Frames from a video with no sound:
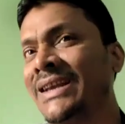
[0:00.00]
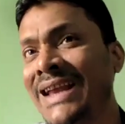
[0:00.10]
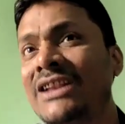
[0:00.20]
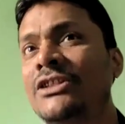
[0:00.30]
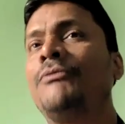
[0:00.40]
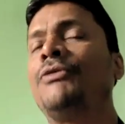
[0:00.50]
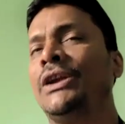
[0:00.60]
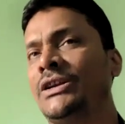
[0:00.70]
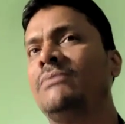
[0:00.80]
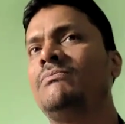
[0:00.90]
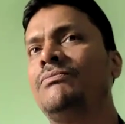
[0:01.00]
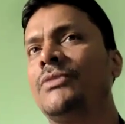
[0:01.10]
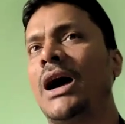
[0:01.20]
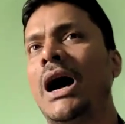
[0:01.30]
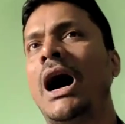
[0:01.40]
get the freedom
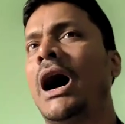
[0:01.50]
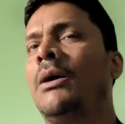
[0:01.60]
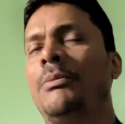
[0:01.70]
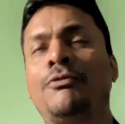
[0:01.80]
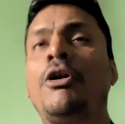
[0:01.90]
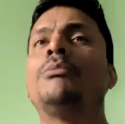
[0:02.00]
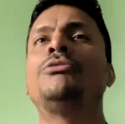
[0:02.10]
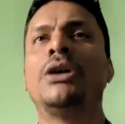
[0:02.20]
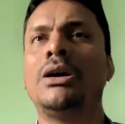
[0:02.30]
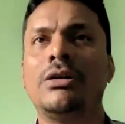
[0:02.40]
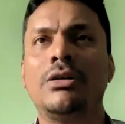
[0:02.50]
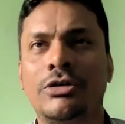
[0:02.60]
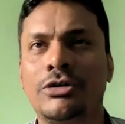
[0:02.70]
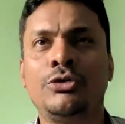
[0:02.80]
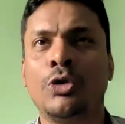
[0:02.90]
from
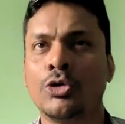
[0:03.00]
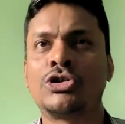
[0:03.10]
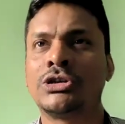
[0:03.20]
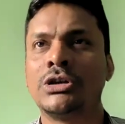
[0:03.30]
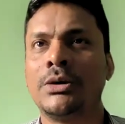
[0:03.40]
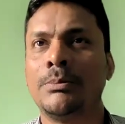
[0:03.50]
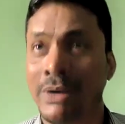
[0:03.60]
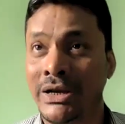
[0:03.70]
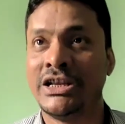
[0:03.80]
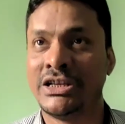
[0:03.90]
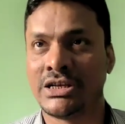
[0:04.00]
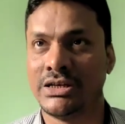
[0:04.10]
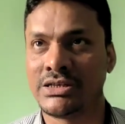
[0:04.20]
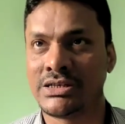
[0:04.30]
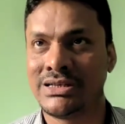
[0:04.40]
those
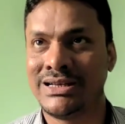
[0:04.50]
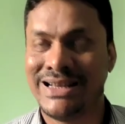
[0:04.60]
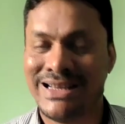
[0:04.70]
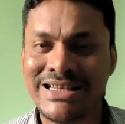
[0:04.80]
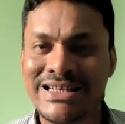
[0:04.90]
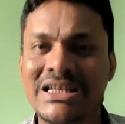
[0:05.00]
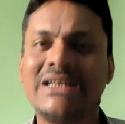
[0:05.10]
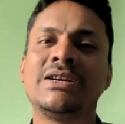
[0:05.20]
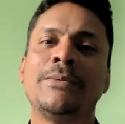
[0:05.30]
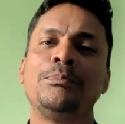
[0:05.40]
Britishers, isn't it?